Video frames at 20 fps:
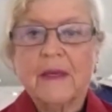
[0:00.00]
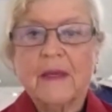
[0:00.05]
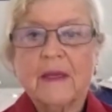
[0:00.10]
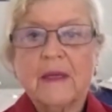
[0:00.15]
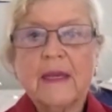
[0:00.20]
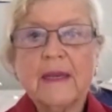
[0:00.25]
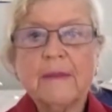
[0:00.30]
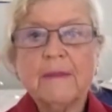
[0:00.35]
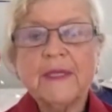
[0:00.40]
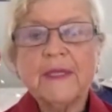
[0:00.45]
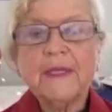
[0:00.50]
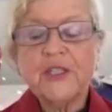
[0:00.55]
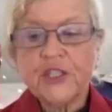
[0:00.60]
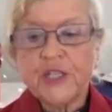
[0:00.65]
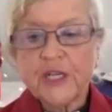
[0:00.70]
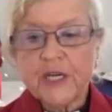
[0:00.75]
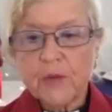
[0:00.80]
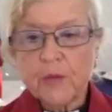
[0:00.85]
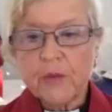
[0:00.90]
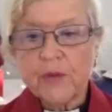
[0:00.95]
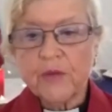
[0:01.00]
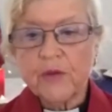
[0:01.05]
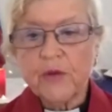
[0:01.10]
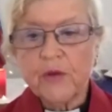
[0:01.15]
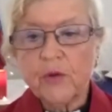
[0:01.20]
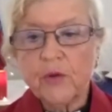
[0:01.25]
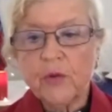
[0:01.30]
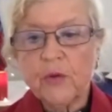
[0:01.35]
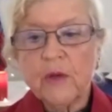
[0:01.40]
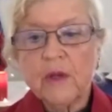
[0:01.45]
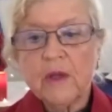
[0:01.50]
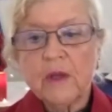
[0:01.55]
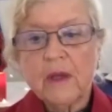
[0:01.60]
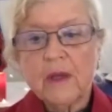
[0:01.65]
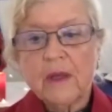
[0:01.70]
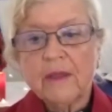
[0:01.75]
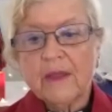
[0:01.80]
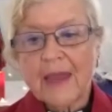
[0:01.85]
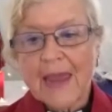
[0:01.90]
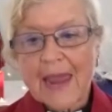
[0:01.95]
let me share with you
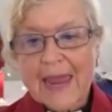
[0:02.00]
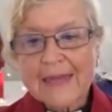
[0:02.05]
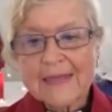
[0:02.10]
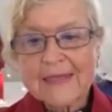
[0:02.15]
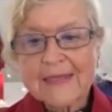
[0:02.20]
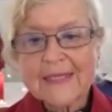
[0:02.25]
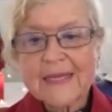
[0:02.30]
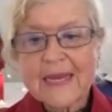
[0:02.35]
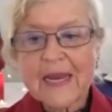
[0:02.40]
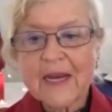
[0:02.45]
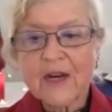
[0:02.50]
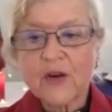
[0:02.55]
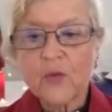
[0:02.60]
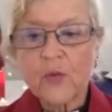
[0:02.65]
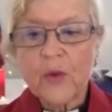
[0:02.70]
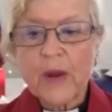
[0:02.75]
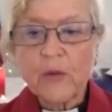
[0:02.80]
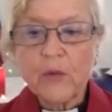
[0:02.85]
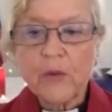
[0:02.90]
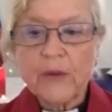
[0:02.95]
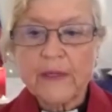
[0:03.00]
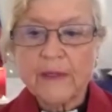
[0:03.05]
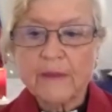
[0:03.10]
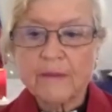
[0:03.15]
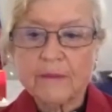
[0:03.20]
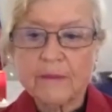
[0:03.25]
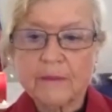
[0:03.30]
the Anzac Requiem.